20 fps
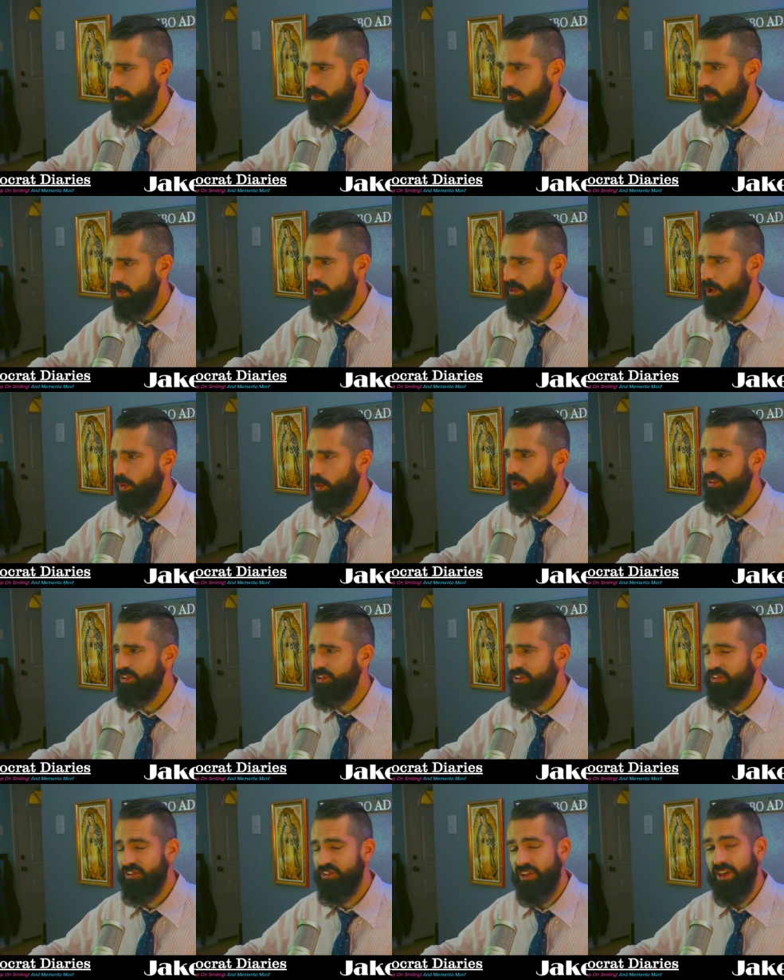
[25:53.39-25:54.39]
there was a
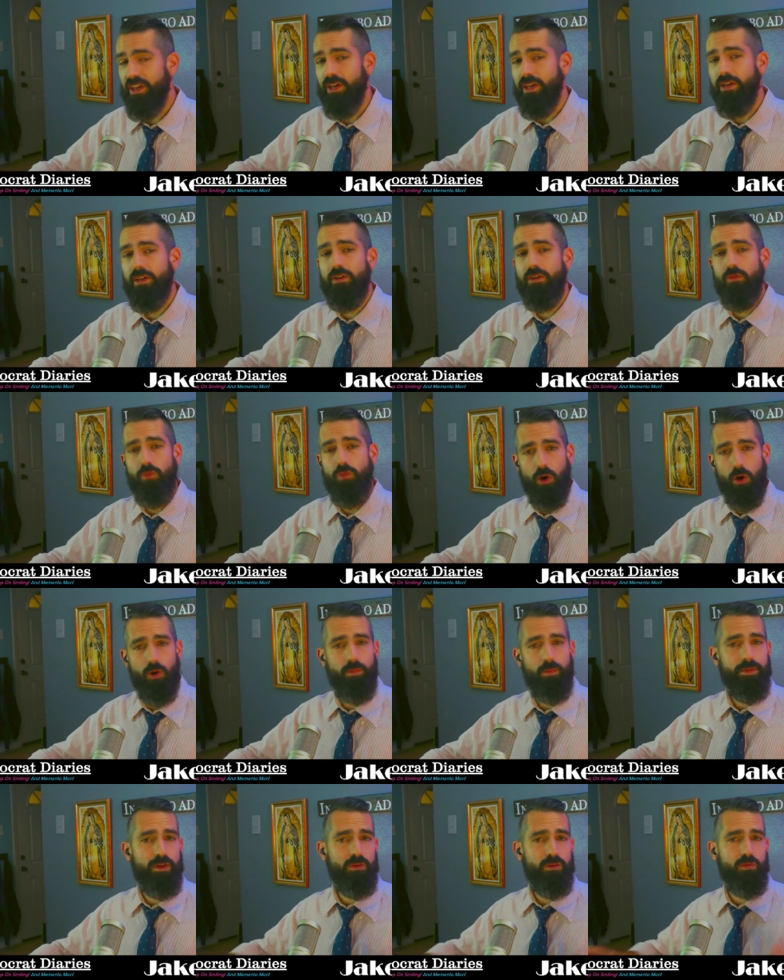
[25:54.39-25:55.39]
synod in
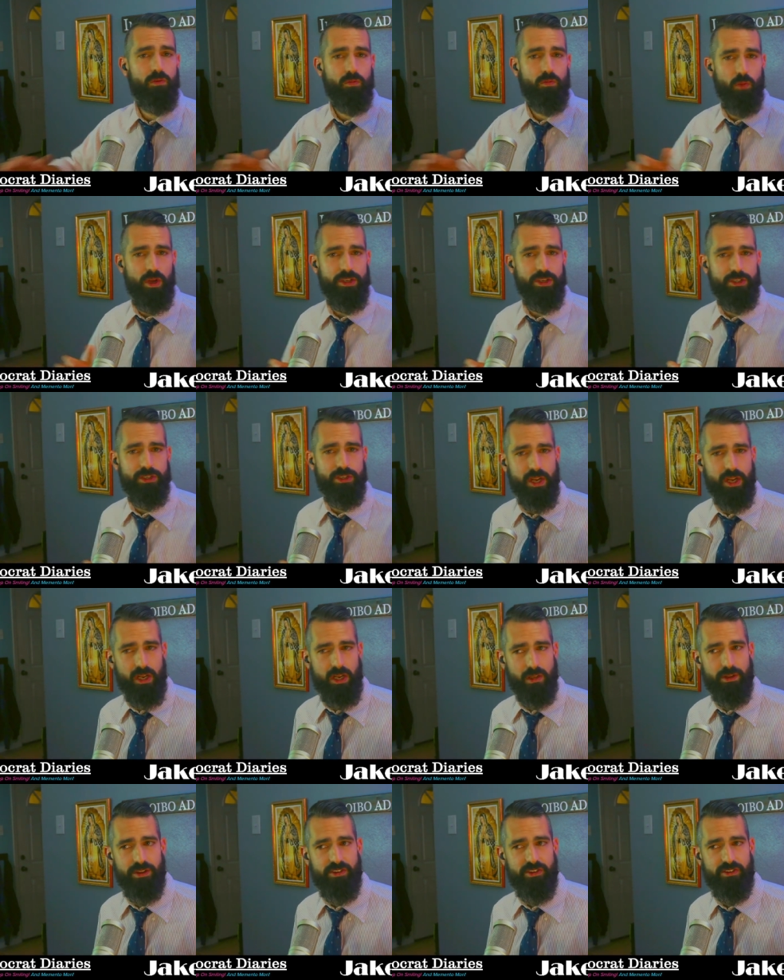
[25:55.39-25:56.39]
Rome in which
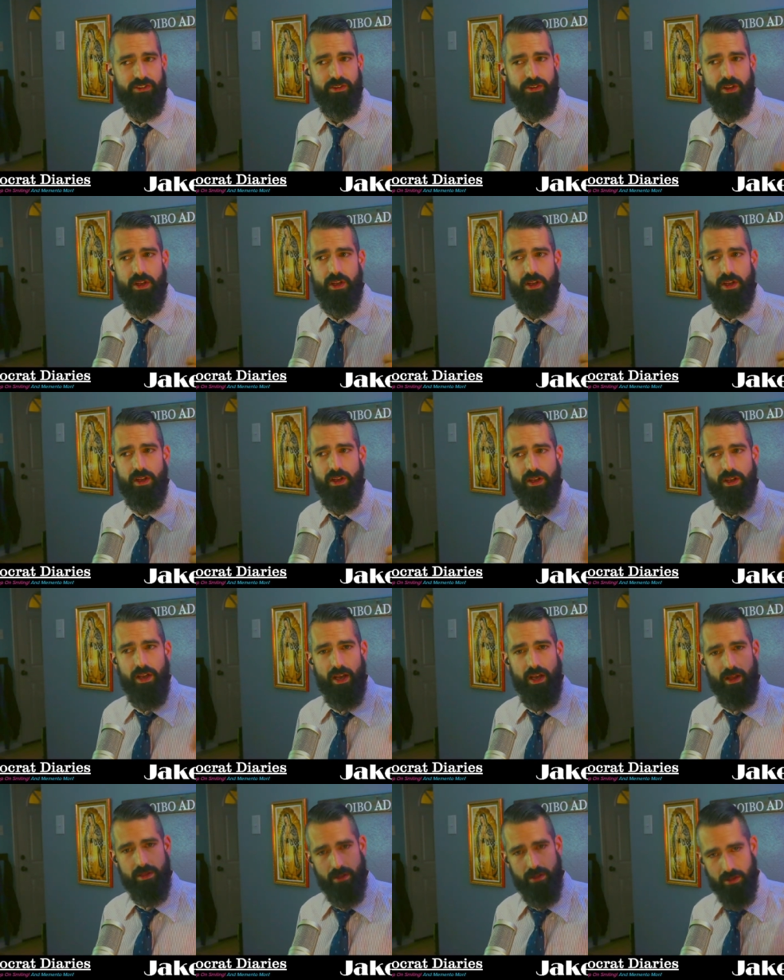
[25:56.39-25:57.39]
Nicholas
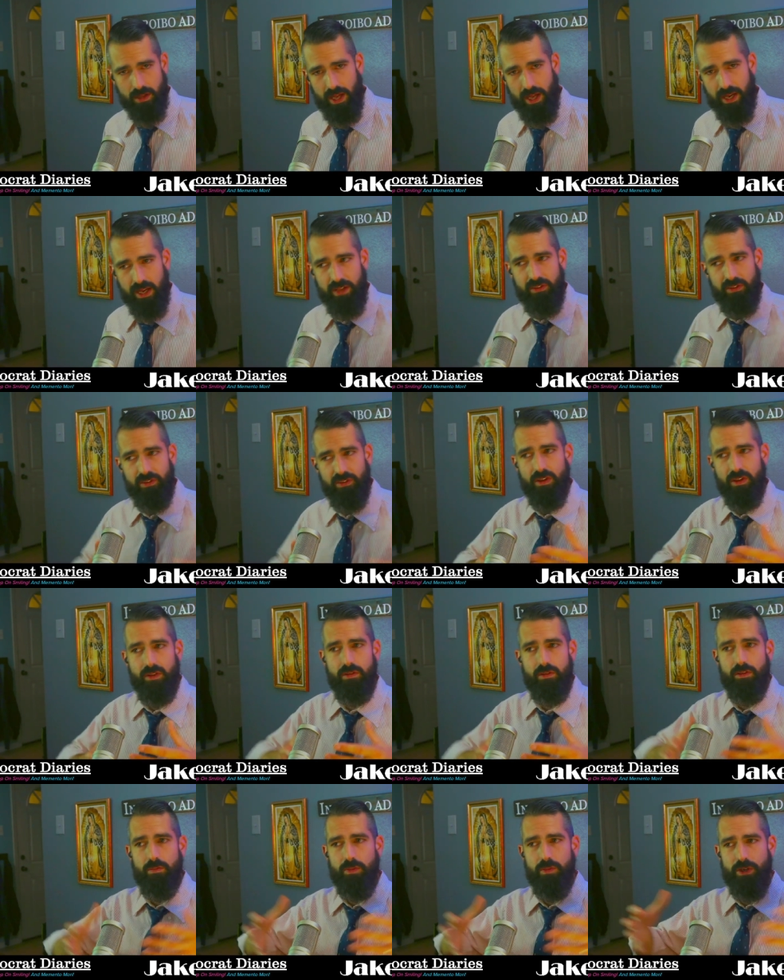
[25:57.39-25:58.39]
and the legates
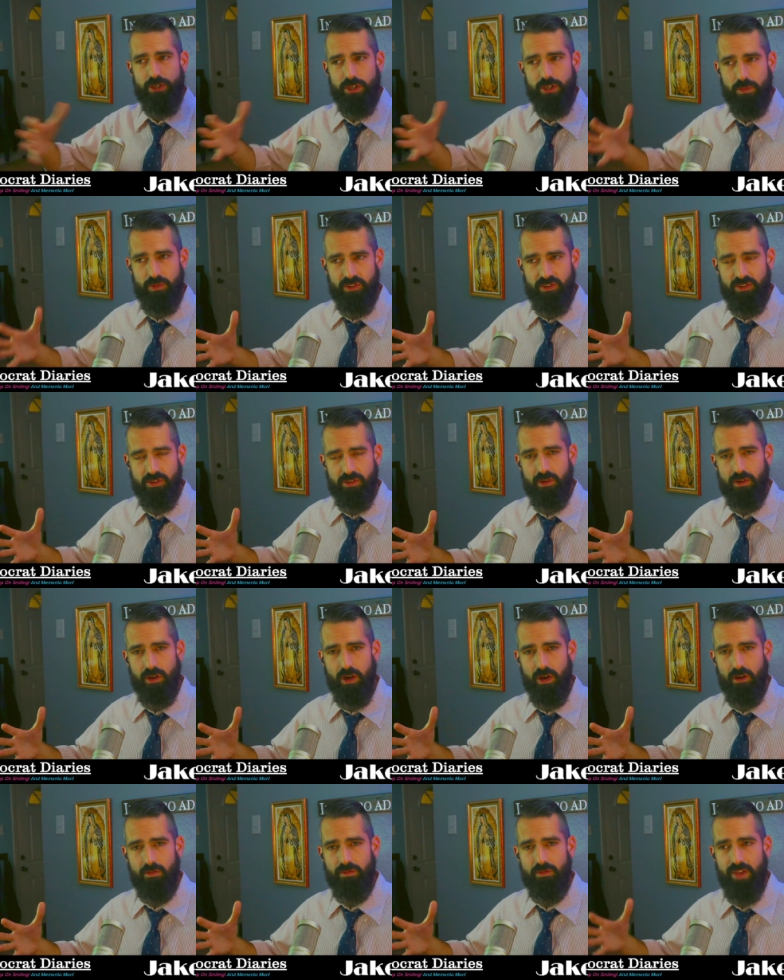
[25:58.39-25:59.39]
and the bishops
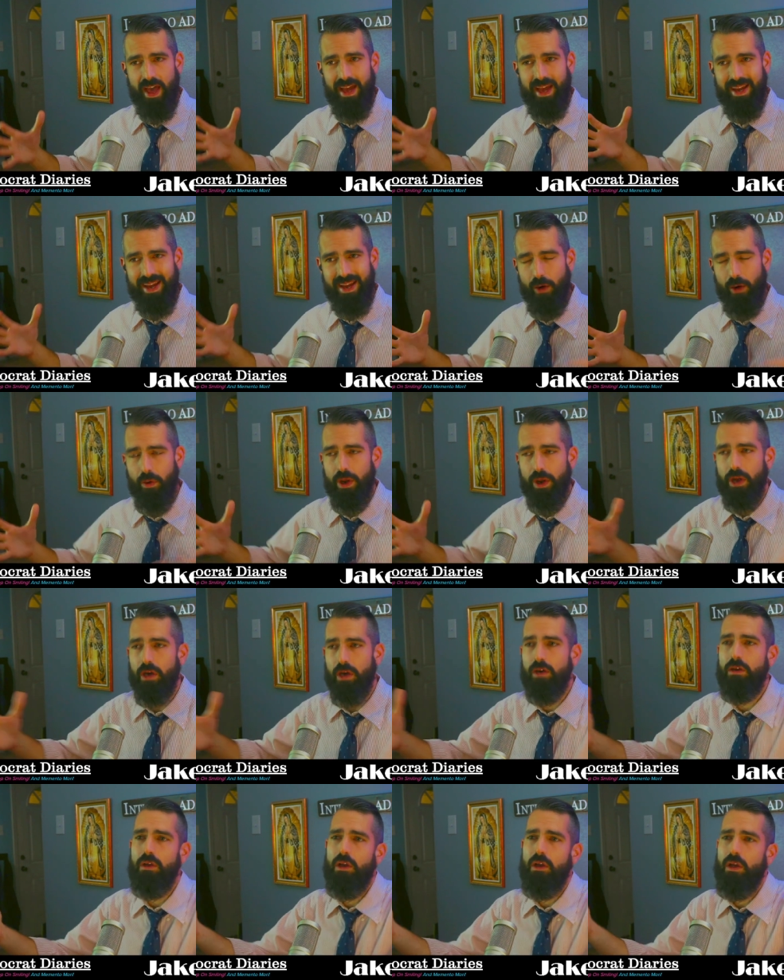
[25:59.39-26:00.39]
of that
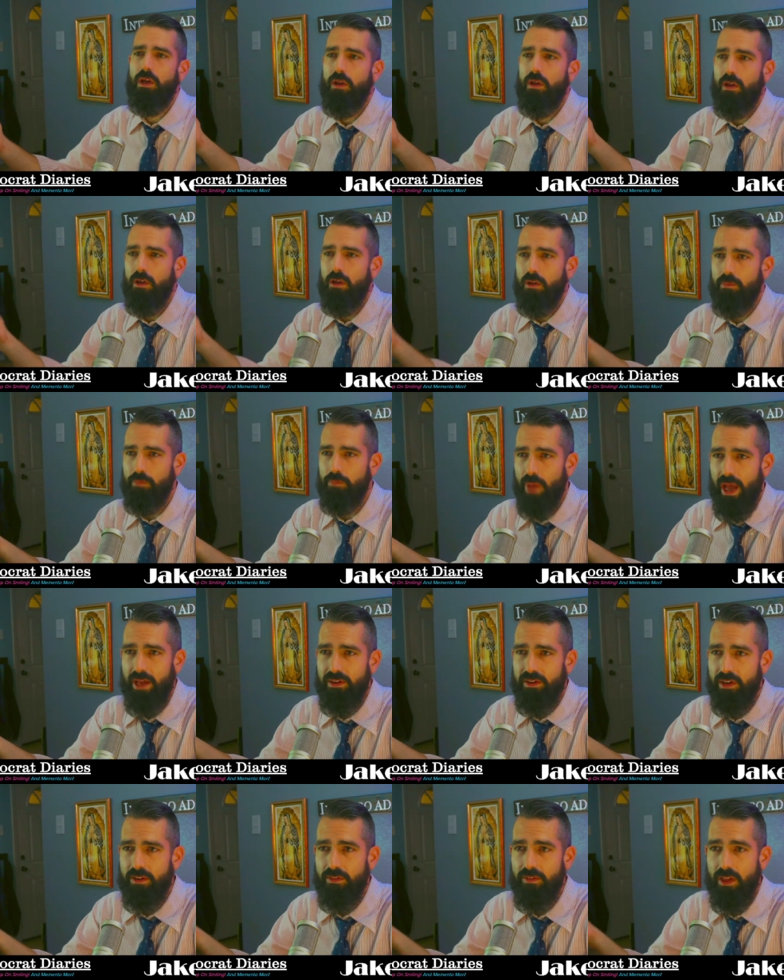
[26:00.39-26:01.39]
area met
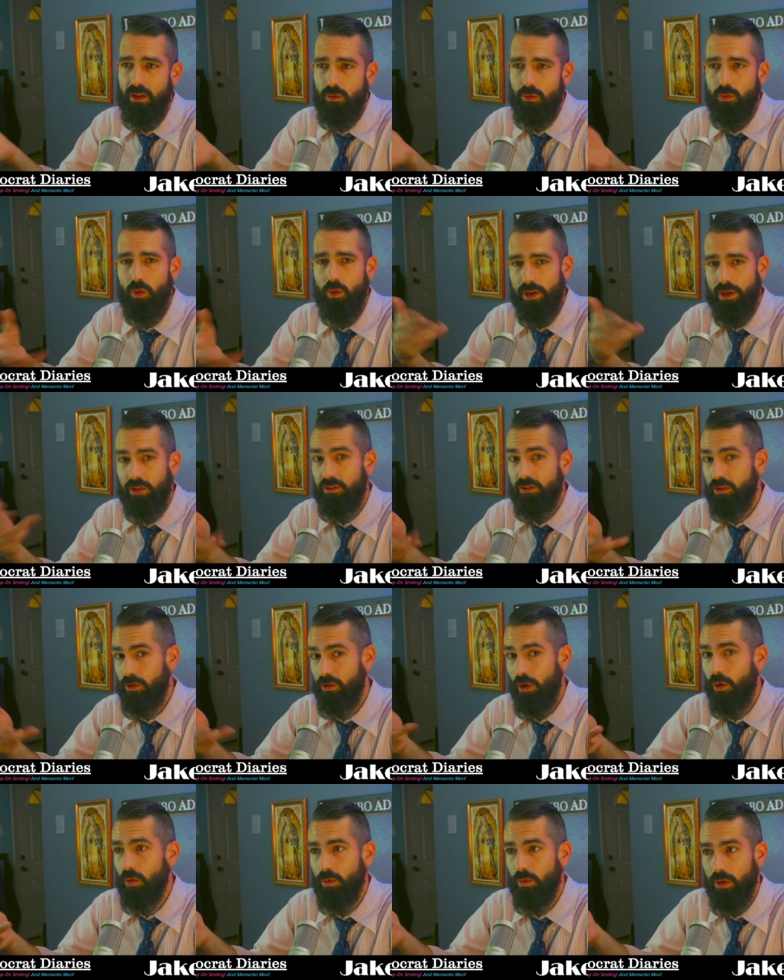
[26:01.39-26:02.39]
and they wanted to
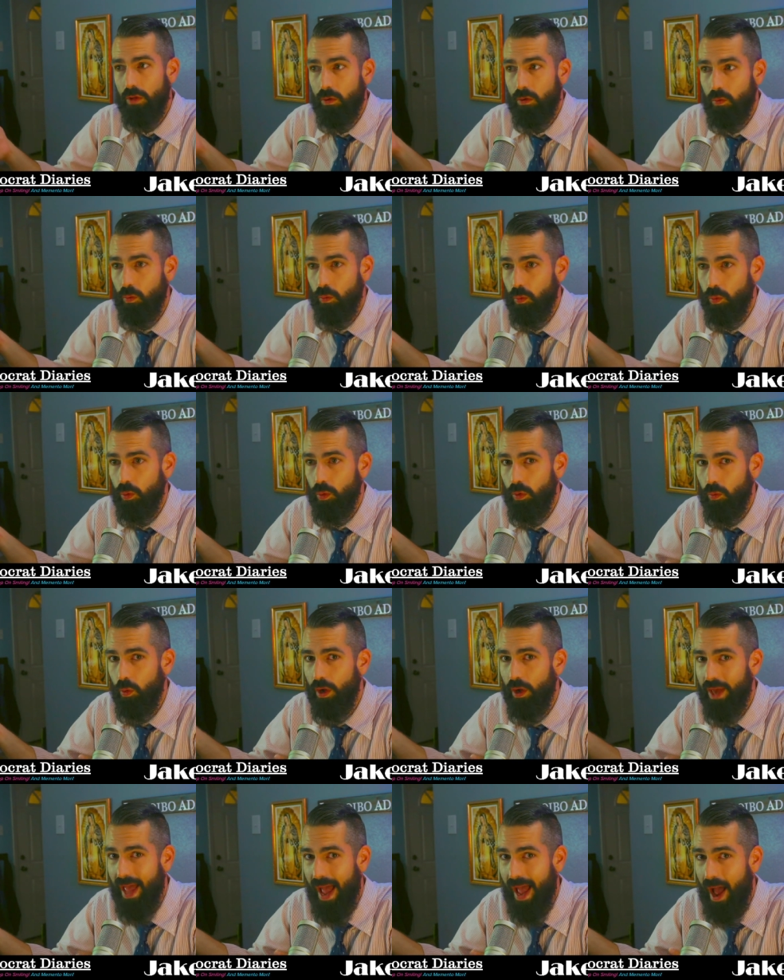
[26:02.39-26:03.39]
know like well
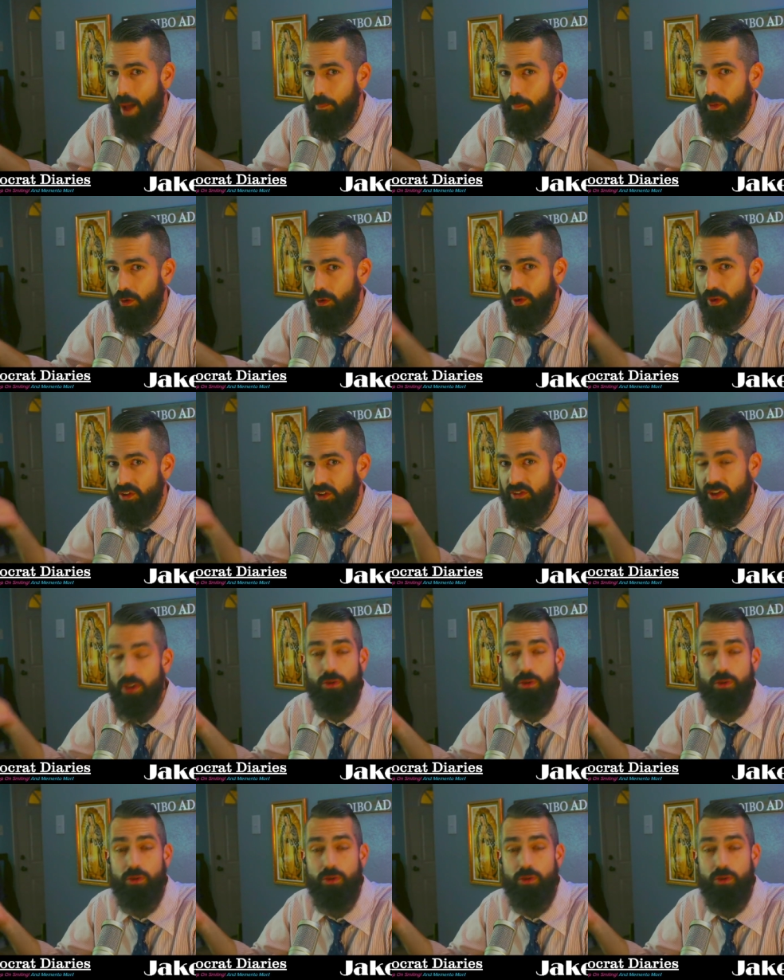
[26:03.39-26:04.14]
what happened we sent you